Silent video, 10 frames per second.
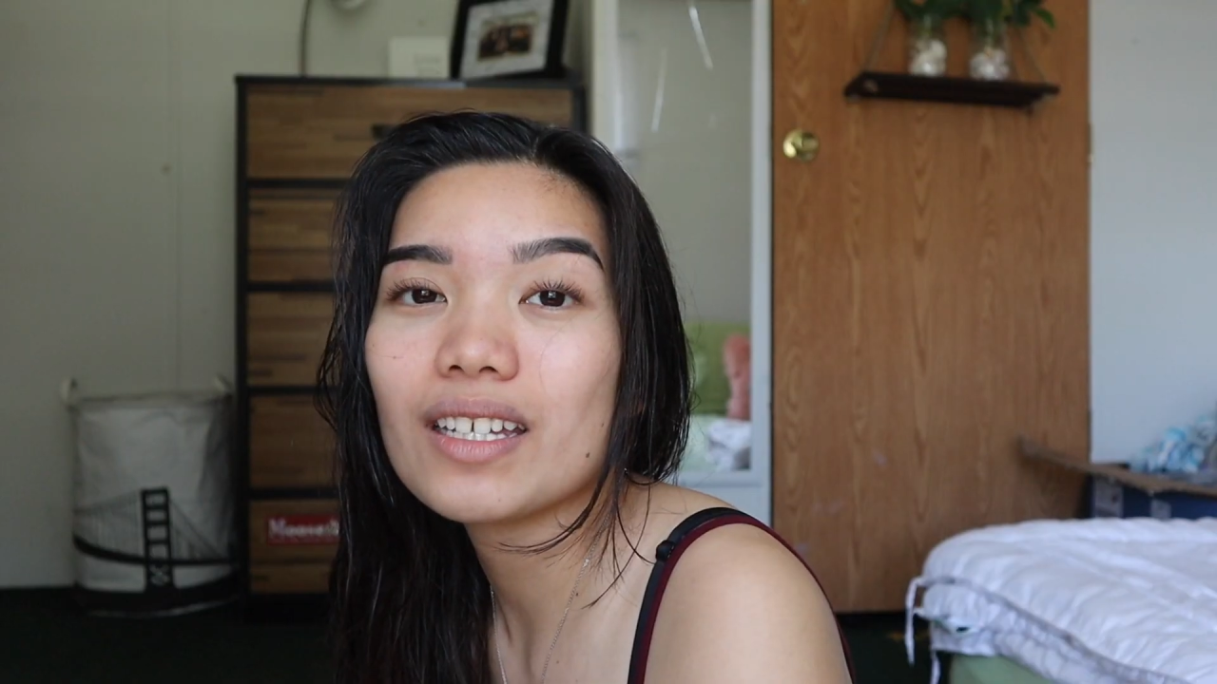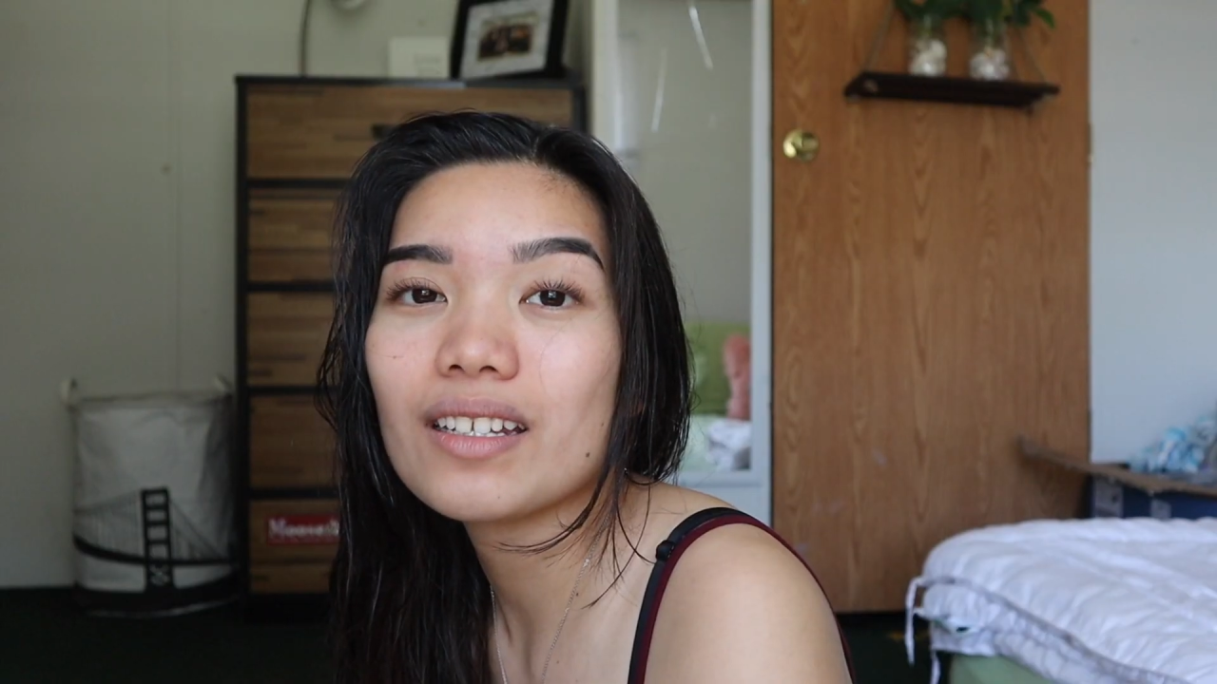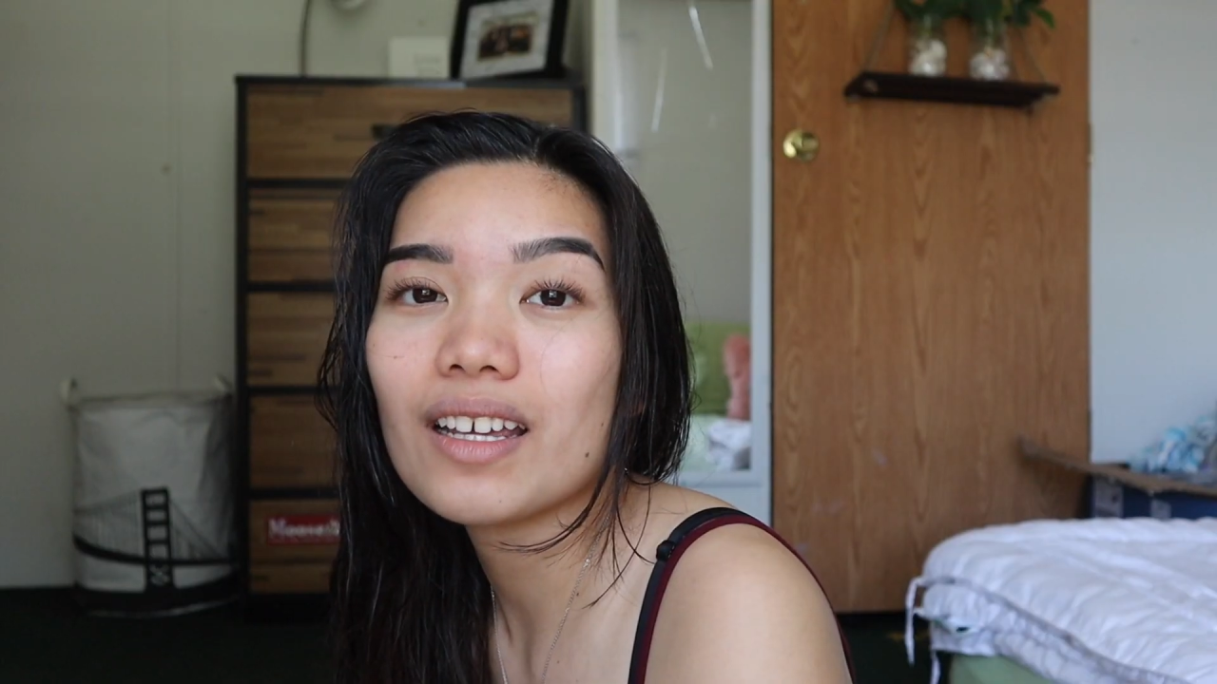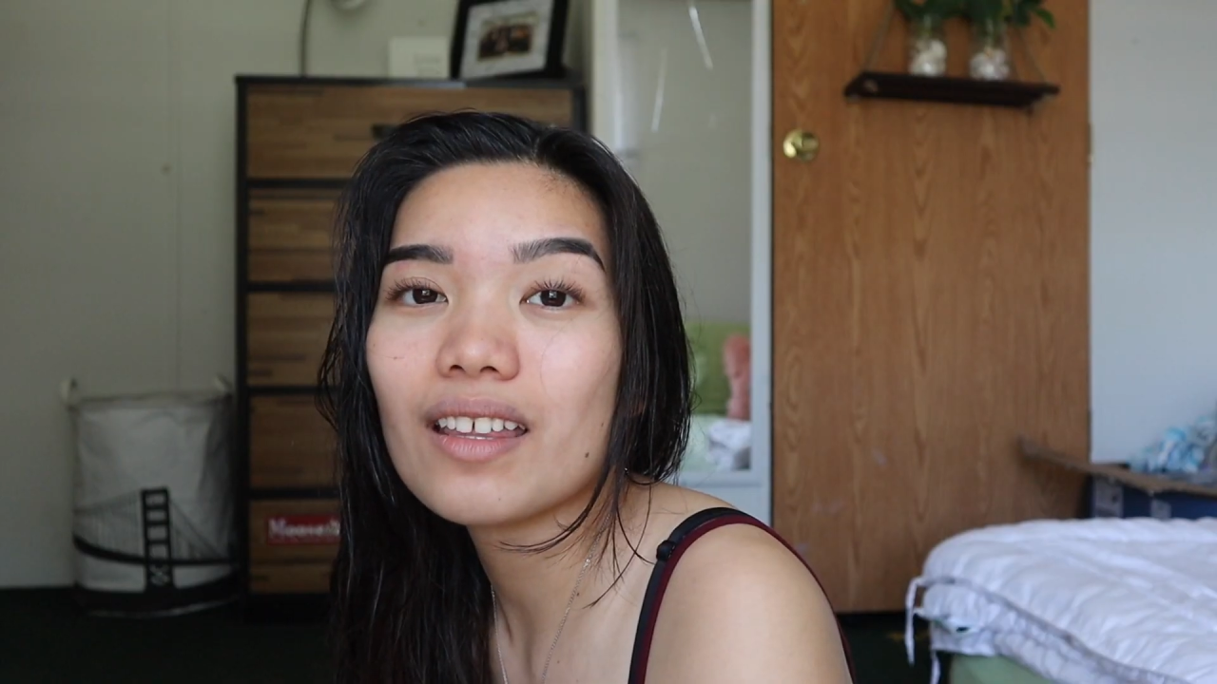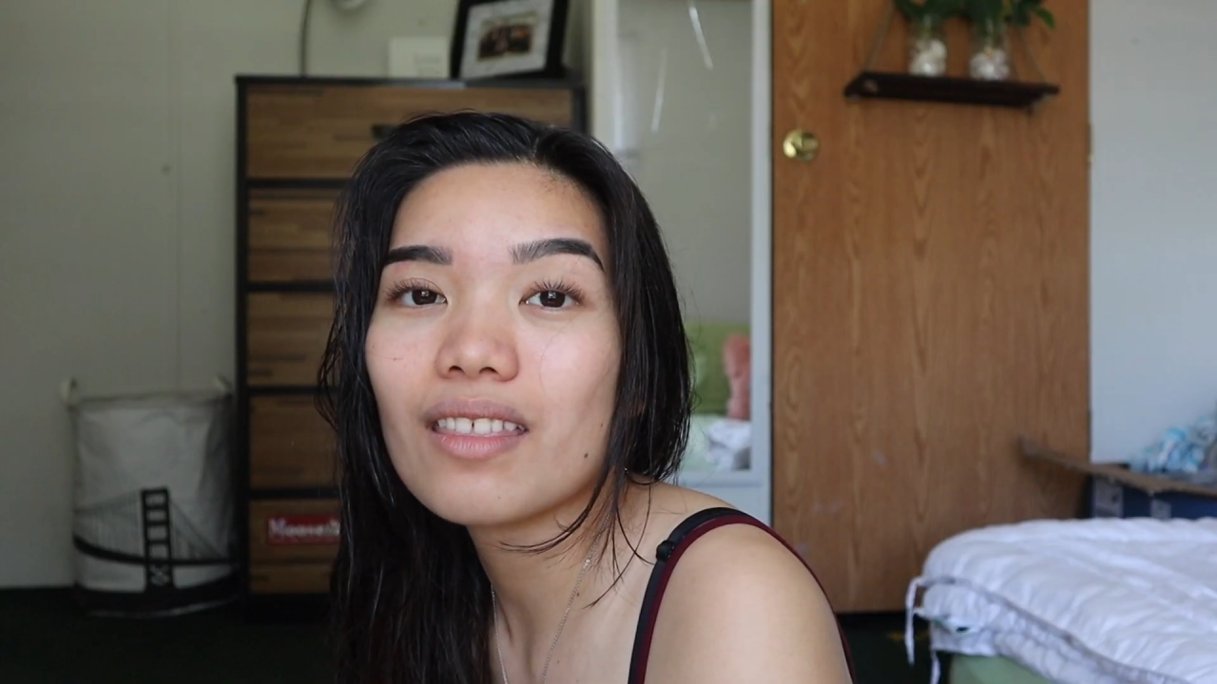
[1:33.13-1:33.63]
the
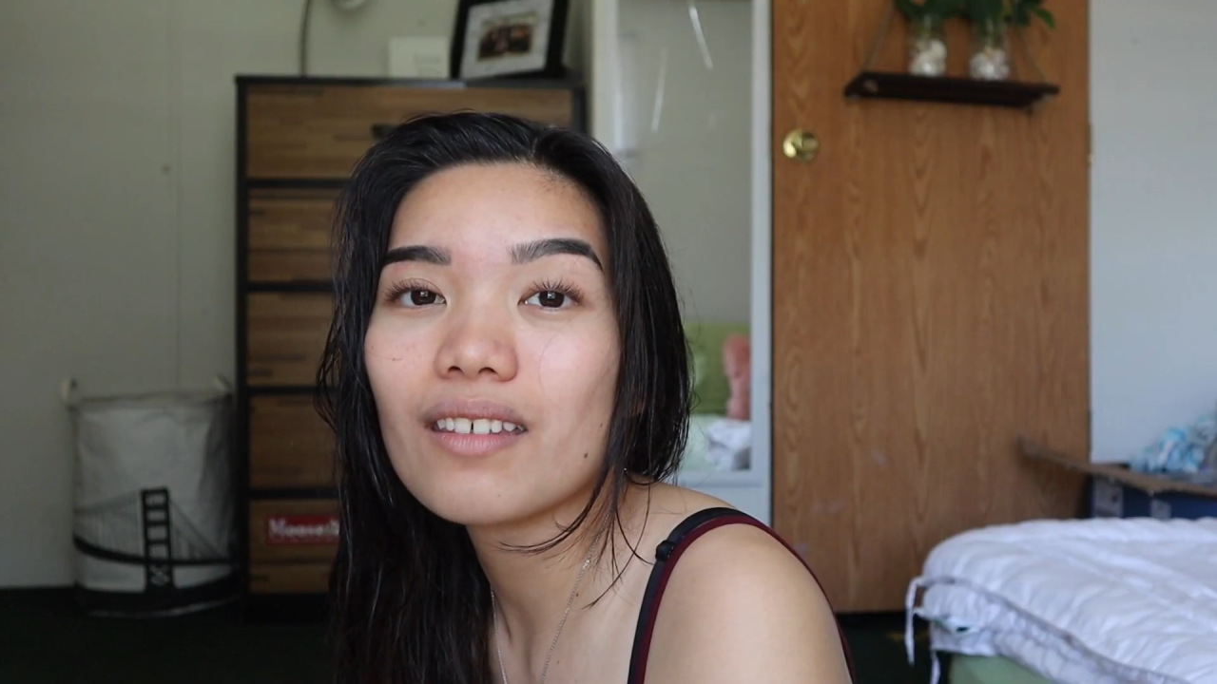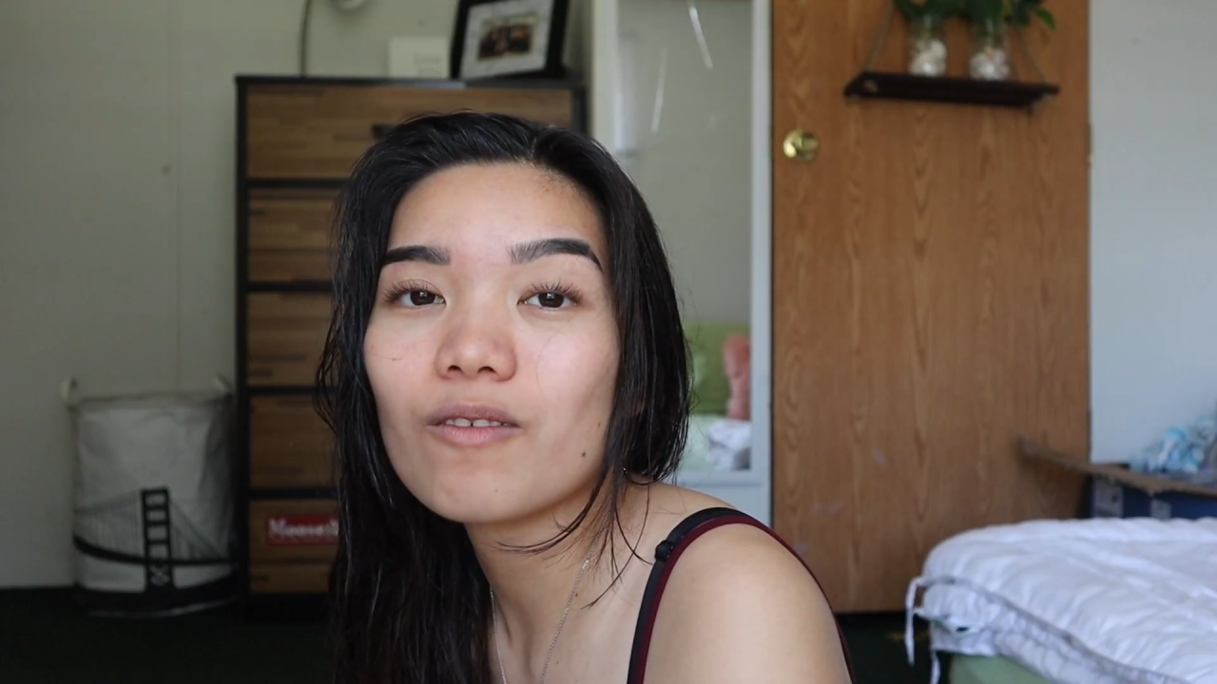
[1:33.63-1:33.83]
death